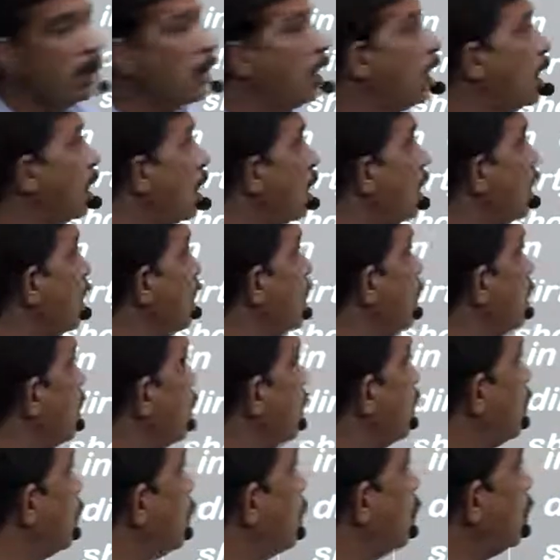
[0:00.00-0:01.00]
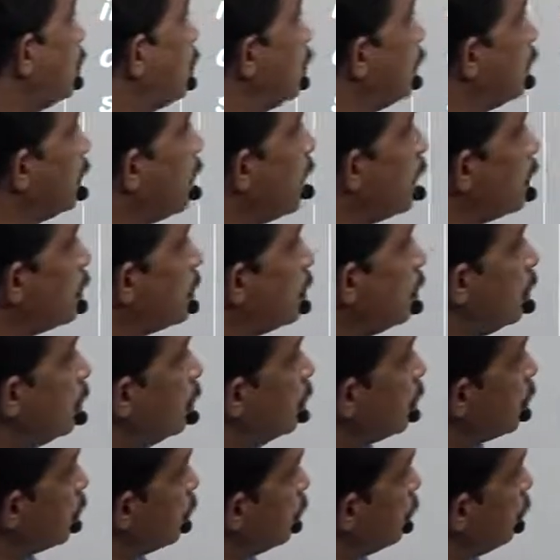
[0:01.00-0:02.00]
uh, that you
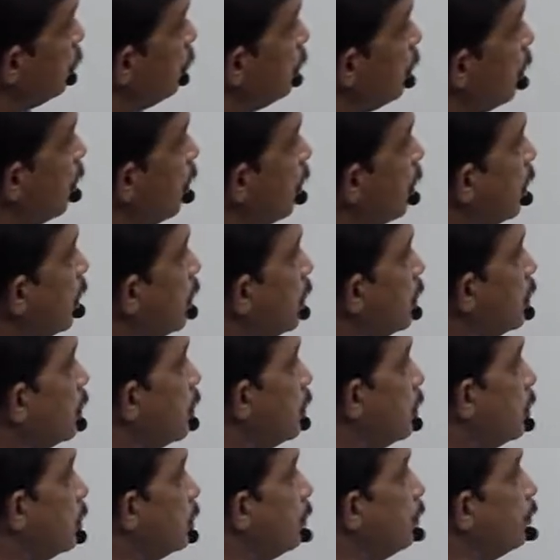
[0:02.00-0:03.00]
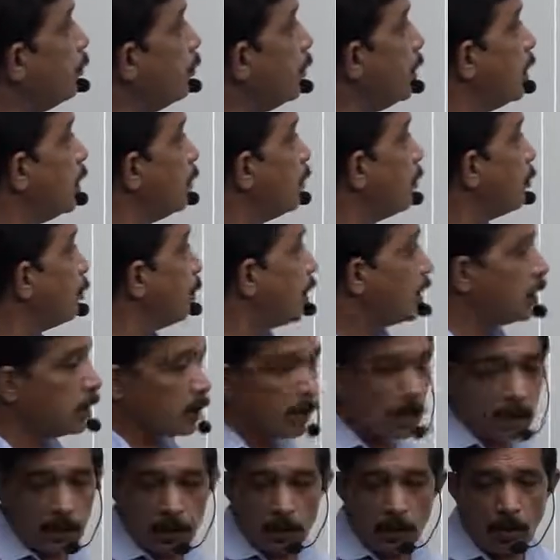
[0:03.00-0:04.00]
should forget to feed your pet
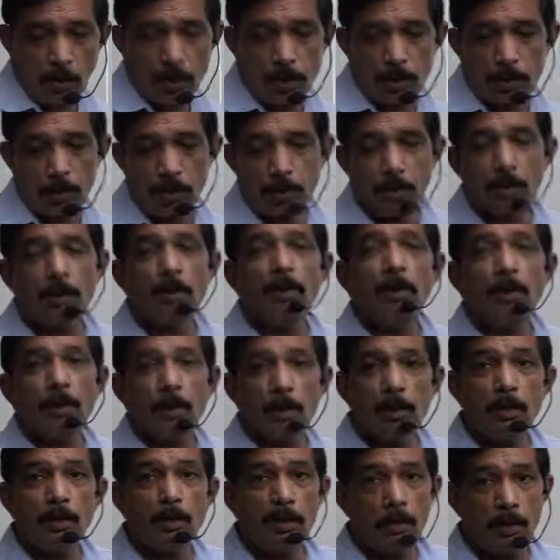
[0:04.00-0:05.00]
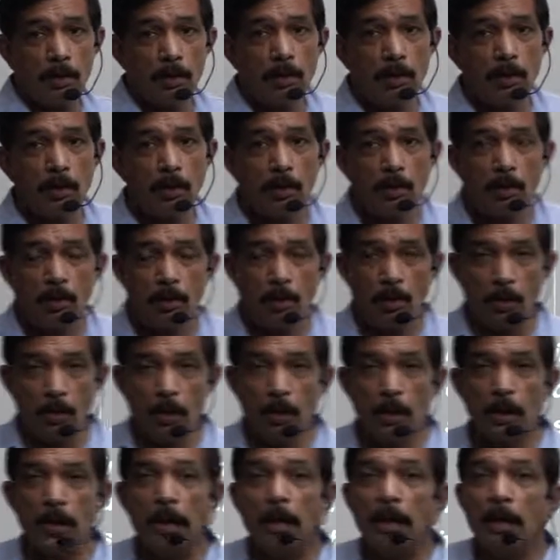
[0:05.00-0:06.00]
is not good,
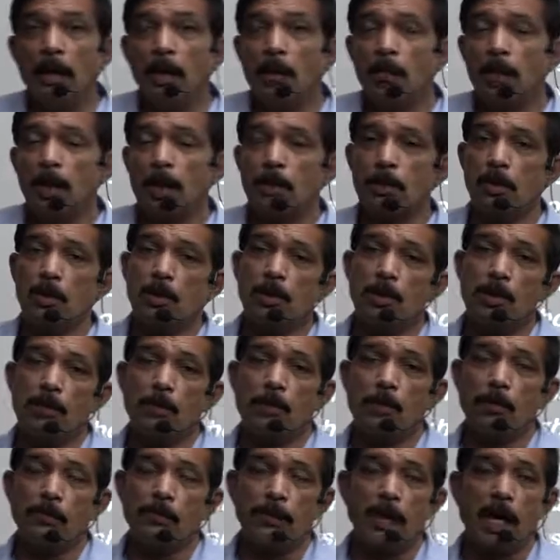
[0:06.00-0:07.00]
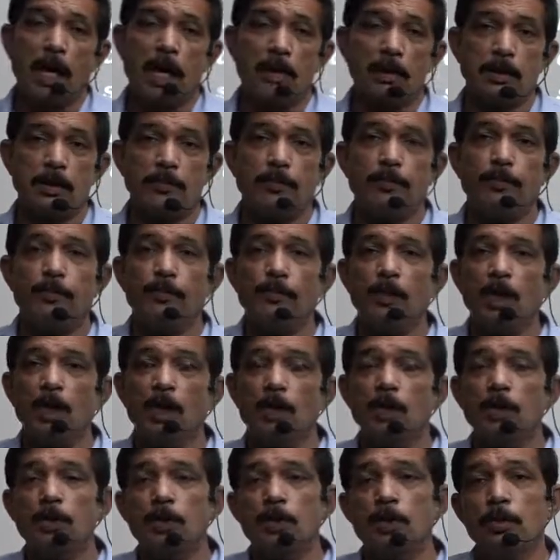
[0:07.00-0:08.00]
but on top of that
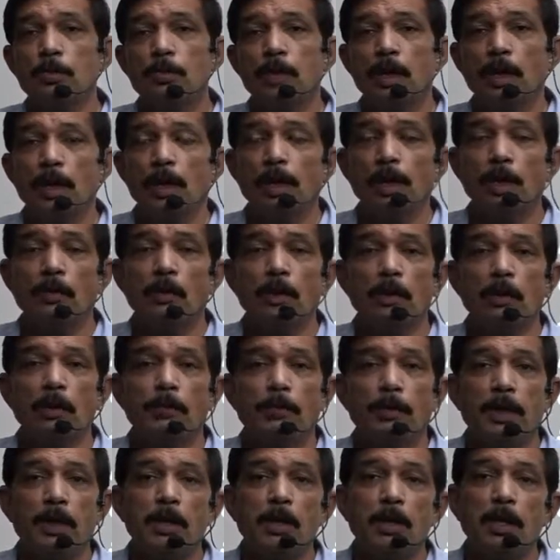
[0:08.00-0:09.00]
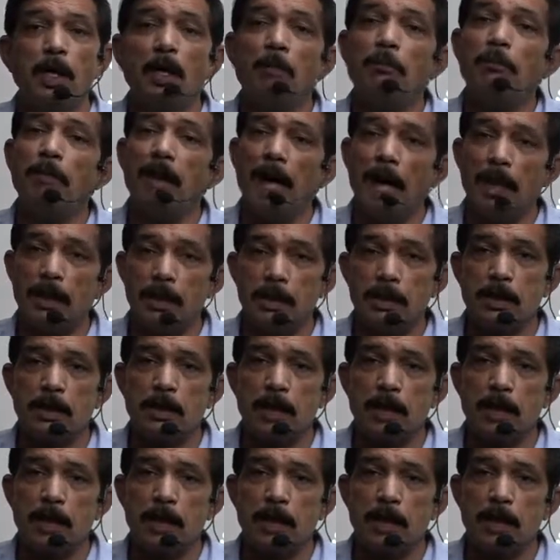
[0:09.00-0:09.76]
you should be giving the pet a balanced